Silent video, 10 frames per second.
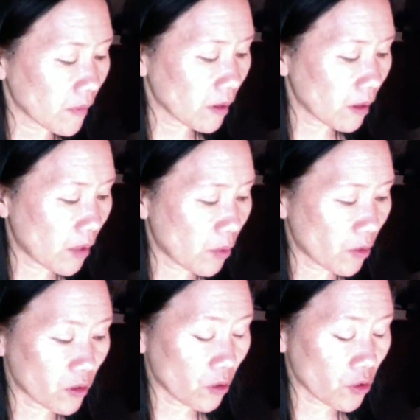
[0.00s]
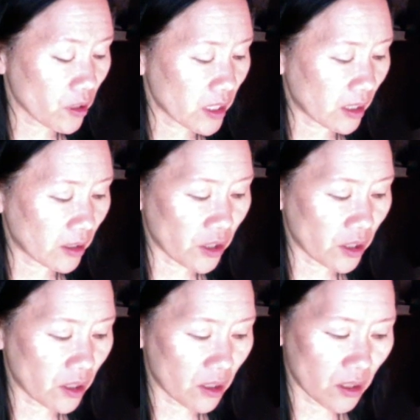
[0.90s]
I wrote social
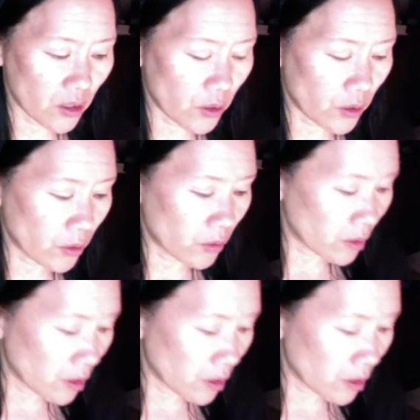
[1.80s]
intelligence to